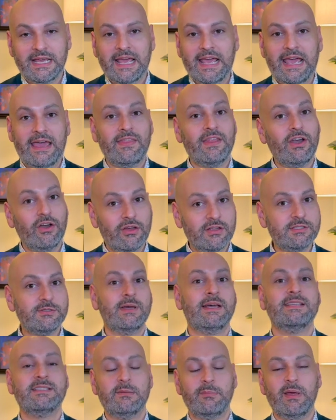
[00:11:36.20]
And then it also
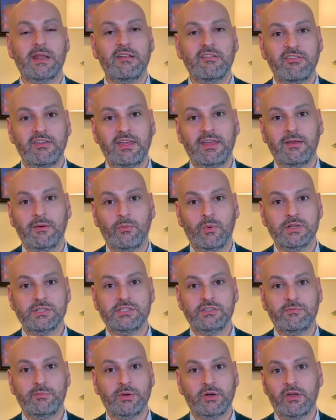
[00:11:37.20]
has the benefit,
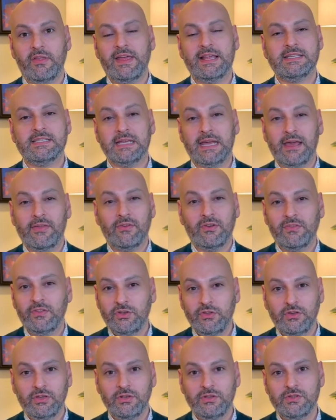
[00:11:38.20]
once you put all that together, then
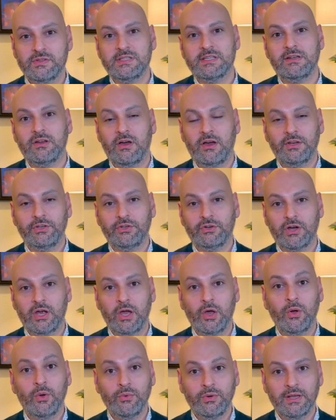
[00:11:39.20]
you can use it on your
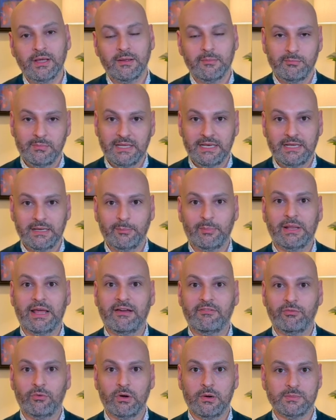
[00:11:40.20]
own media
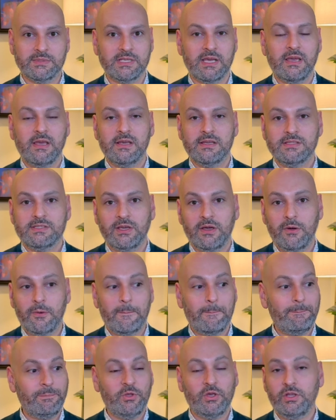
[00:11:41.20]
platforms.
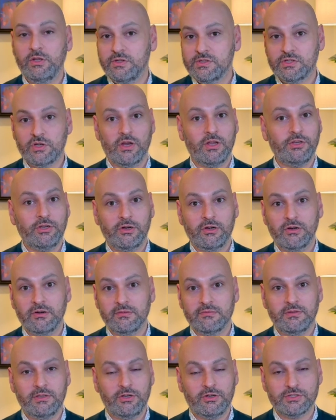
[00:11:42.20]
So you can use it on
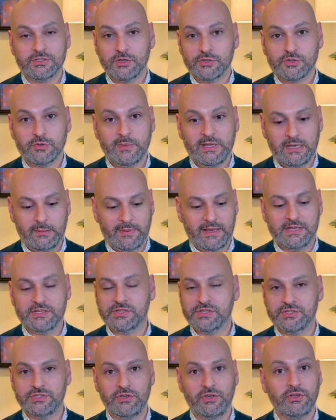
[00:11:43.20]
your social media
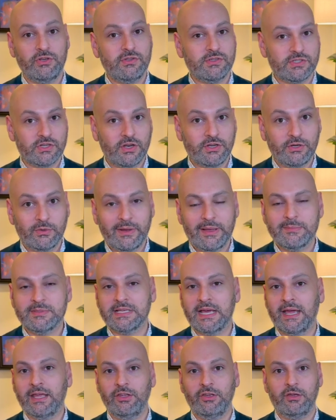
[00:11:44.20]
pages. You can use it on your
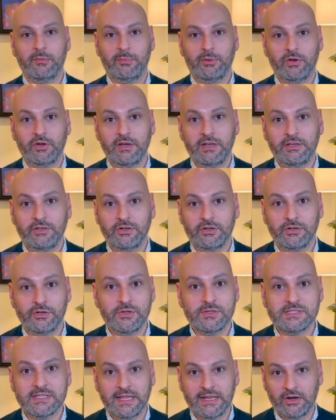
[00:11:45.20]
website. You can put it in your
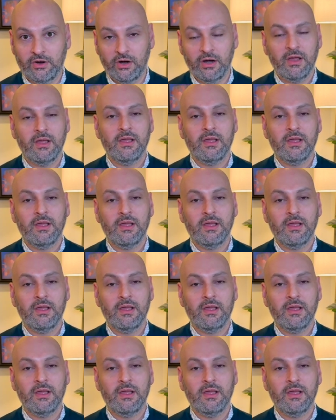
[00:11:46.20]
newsletter.